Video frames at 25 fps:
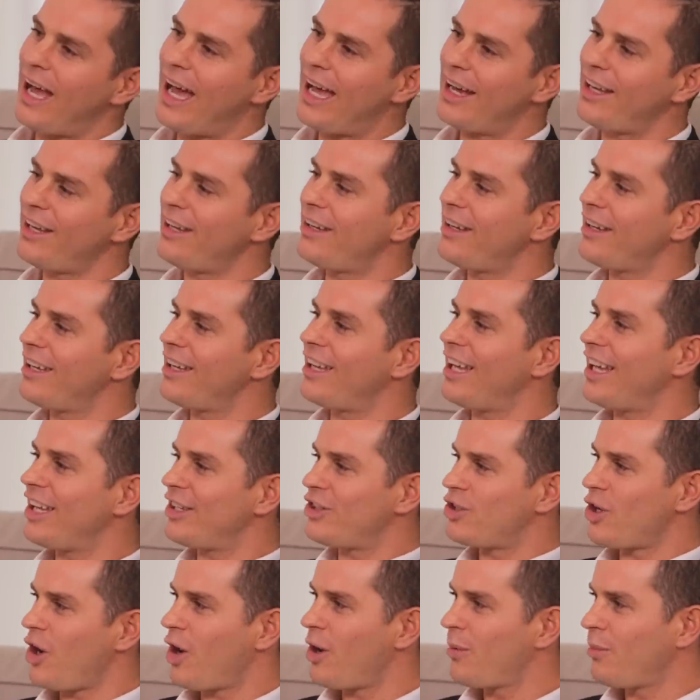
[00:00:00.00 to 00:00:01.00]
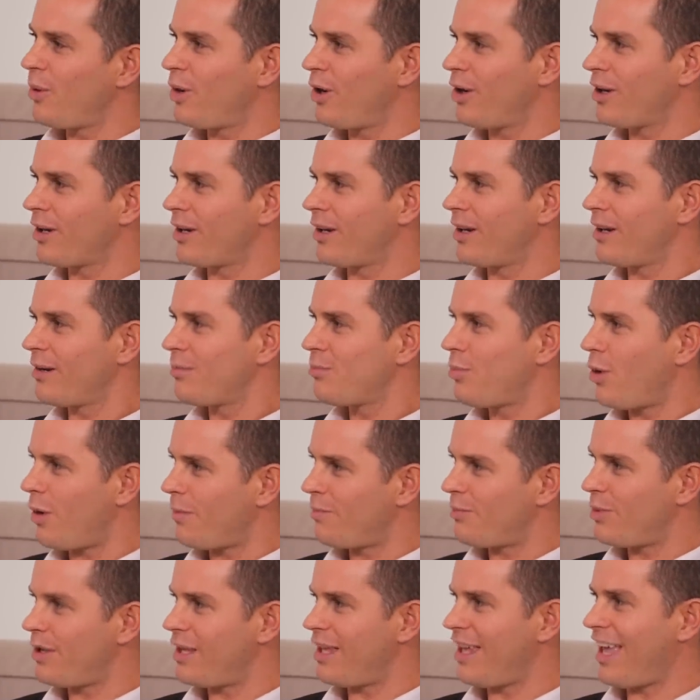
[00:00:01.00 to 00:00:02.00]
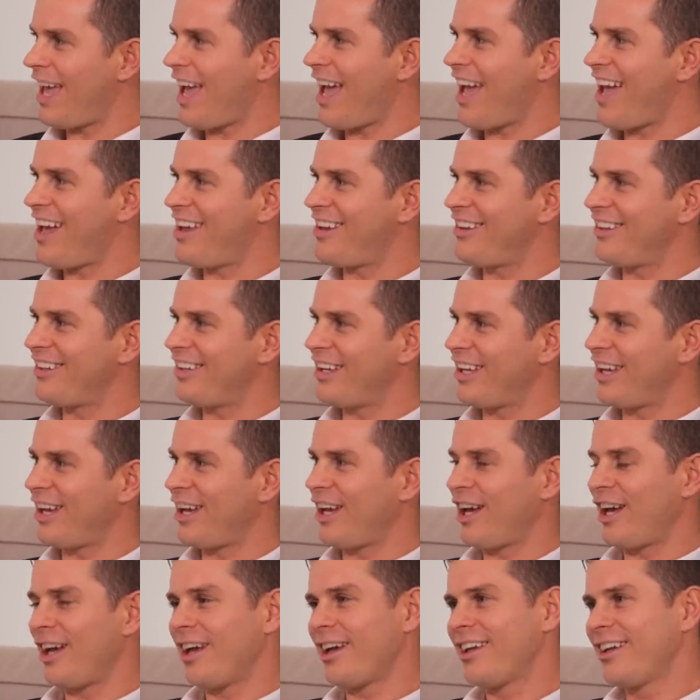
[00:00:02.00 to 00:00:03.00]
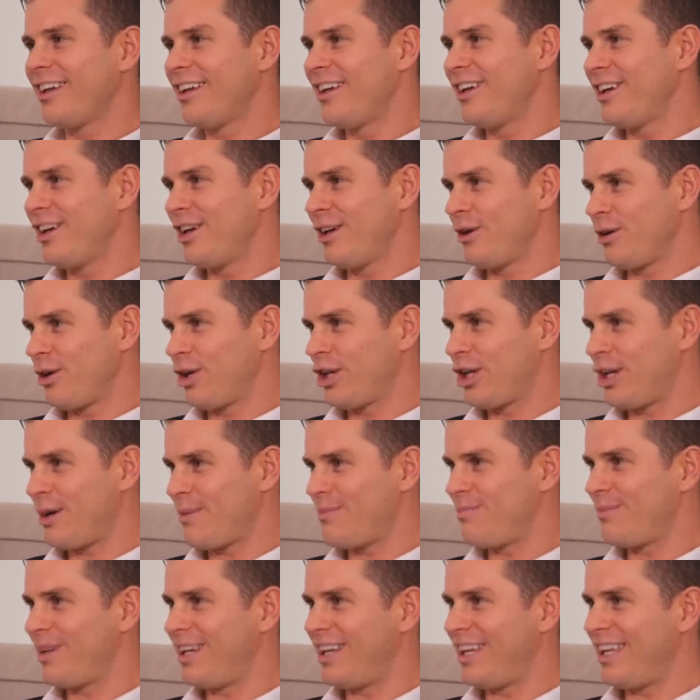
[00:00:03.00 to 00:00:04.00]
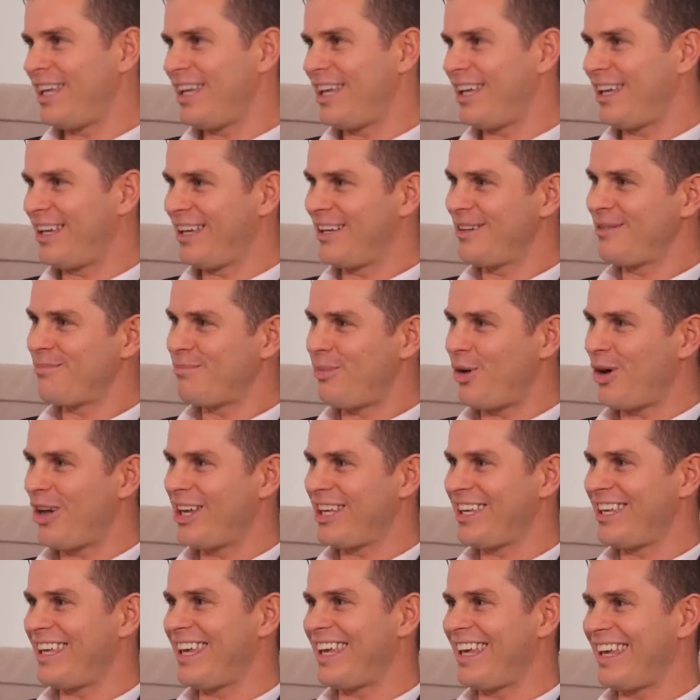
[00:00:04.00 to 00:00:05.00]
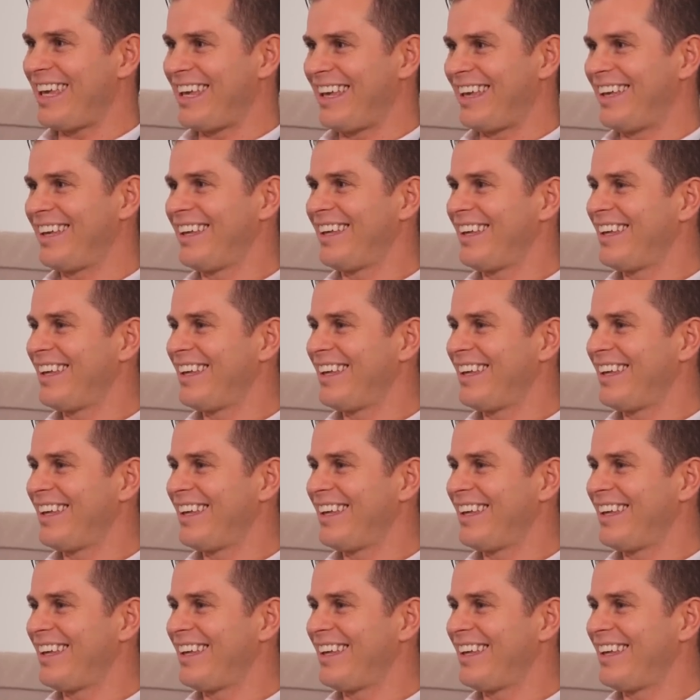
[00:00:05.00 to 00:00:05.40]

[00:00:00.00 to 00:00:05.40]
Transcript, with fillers: How did a, a Joburg Poppy and uh, Kimberley Boyke